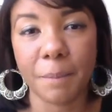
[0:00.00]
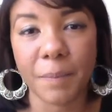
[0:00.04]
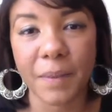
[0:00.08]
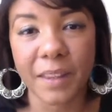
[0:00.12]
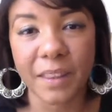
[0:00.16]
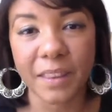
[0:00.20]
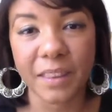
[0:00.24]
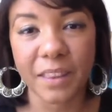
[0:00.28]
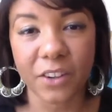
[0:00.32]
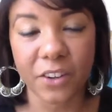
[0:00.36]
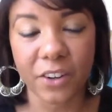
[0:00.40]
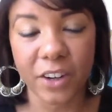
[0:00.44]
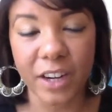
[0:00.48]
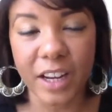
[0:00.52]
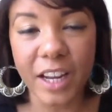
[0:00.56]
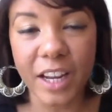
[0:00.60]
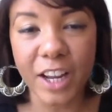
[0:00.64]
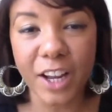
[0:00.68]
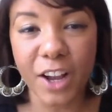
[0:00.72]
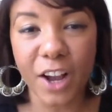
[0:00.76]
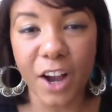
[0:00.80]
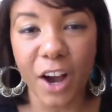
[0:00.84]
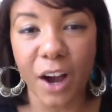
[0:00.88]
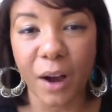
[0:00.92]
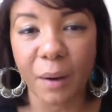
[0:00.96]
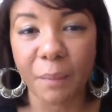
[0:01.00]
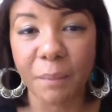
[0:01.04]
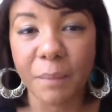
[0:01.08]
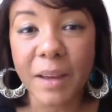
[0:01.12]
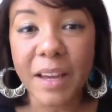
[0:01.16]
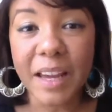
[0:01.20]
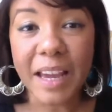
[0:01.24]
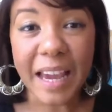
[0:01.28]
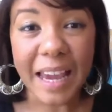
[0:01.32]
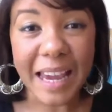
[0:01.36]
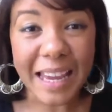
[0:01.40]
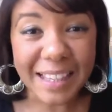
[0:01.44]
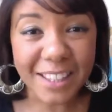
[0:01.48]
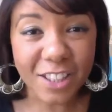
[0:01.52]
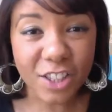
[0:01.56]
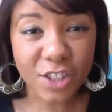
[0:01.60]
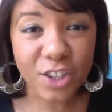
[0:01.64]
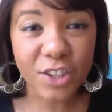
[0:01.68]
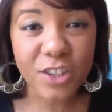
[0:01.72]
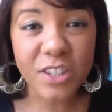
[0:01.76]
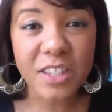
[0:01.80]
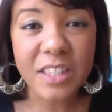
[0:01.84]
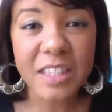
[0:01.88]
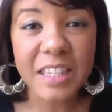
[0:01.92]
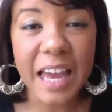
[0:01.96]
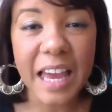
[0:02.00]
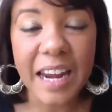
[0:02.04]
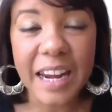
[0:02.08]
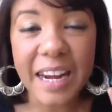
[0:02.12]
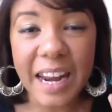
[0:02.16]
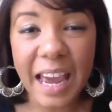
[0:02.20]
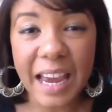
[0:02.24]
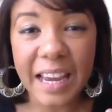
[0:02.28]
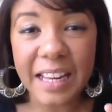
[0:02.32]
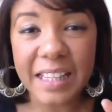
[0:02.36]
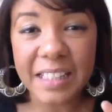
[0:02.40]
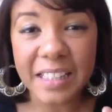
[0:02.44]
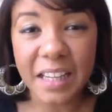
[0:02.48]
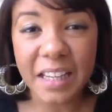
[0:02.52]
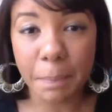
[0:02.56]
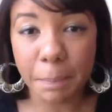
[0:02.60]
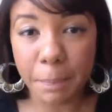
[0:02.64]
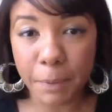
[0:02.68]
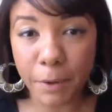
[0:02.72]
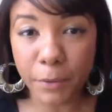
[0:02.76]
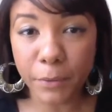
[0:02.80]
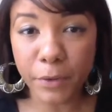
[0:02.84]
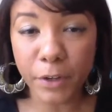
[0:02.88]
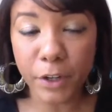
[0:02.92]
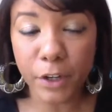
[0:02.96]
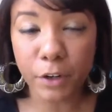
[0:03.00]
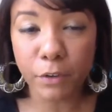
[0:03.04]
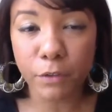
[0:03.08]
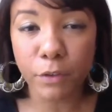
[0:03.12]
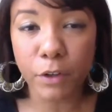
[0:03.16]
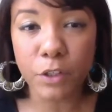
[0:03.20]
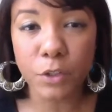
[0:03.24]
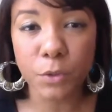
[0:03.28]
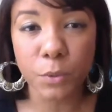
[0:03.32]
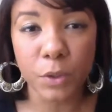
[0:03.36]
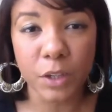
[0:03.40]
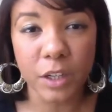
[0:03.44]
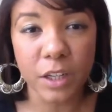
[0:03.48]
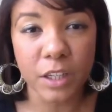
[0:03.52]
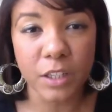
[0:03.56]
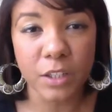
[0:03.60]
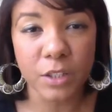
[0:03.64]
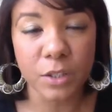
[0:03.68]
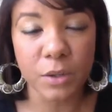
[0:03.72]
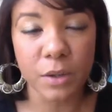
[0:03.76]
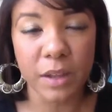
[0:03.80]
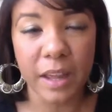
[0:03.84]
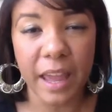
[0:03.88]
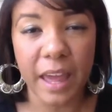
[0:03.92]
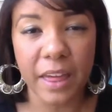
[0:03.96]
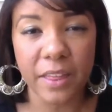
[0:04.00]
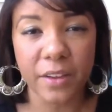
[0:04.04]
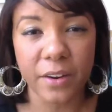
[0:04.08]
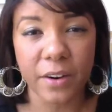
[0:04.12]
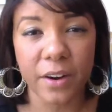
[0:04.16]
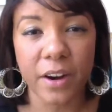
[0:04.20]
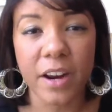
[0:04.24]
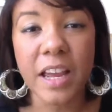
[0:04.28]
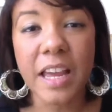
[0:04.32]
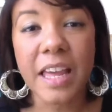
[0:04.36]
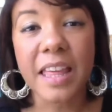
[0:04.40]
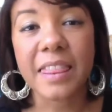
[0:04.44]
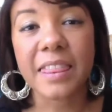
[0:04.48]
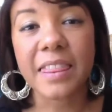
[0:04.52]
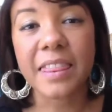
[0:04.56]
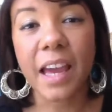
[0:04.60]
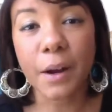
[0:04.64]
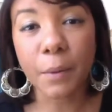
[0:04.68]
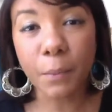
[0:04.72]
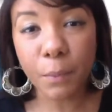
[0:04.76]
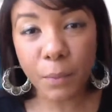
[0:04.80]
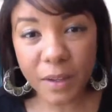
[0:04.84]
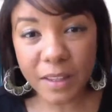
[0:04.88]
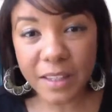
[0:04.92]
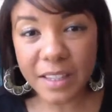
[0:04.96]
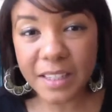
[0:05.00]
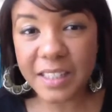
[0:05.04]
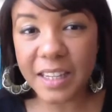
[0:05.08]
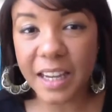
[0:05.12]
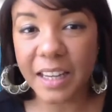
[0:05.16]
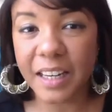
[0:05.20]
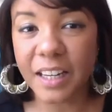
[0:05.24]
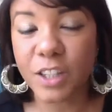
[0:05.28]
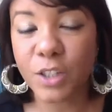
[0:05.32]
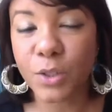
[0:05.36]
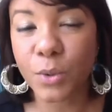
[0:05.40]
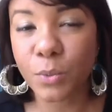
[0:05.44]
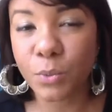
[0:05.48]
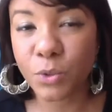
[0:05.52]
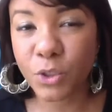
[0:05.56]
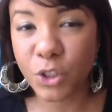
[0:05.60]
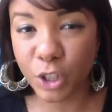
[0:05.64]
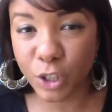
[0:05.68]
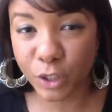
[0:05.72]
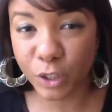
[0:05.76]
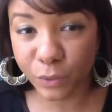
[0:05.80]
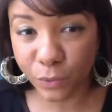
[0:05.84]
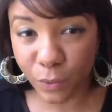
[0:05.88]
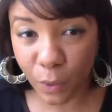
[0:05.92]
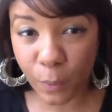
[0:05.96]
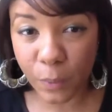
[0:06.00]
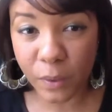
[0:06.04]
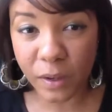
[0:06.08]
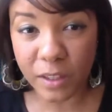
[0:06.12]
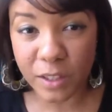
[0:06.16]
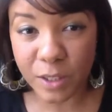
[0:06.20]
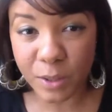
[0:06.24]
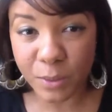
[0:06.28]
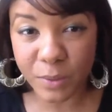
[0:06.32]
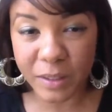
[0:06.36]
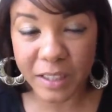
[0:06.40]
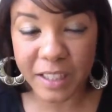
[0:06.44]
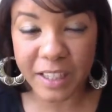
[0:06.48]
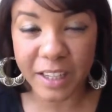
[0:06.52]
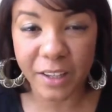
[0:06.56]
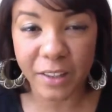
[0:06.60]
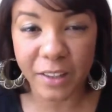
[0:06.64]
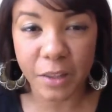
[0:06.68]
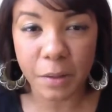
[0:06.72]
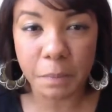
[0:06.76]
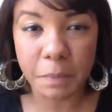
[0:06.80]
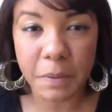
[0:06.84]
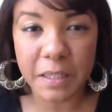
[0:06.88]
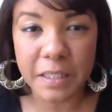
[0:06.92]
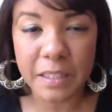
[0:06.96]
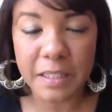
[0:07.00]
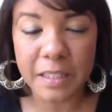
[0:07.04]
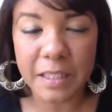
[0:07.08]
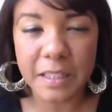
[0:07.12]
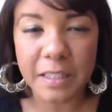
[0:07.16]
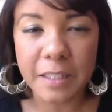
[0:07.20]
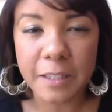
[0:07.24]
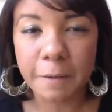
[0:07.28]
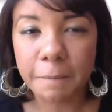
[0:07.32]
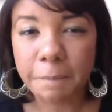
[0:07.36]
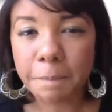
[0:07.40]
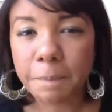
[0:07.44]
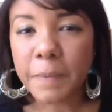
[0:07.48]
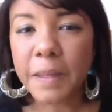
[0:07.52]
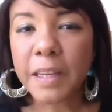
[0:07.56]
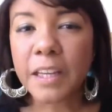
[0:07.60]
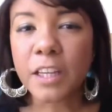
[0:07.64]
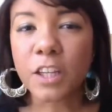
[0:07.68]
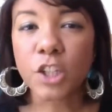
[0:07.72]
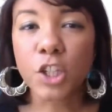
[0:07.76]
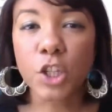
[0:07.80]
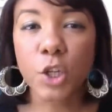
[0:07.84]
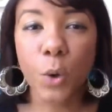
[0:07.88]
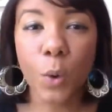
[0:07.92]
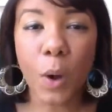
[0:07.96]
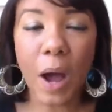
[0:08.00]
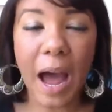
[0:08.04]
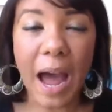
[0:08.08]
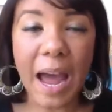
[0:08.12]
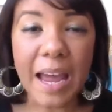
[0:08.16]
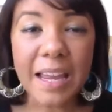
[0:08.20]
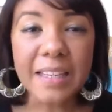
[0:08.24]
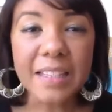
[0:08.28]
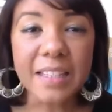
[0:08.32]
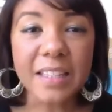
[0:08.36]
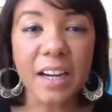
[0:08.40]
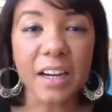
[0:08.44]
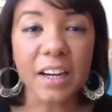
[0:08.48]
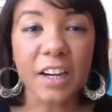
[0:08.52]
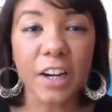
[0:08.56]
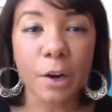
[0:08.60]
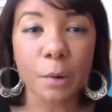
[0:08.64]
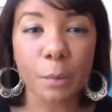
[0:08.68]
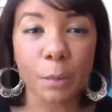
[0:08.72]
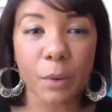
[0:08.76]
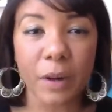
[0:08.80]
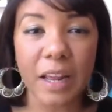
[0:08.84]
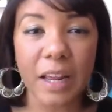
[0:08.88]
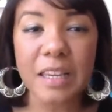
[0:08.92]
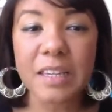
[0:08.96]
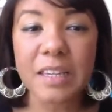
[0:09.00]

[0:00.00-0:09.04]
their income in just that 90-day period of us working together, that we decided to just focus really on the business. So when I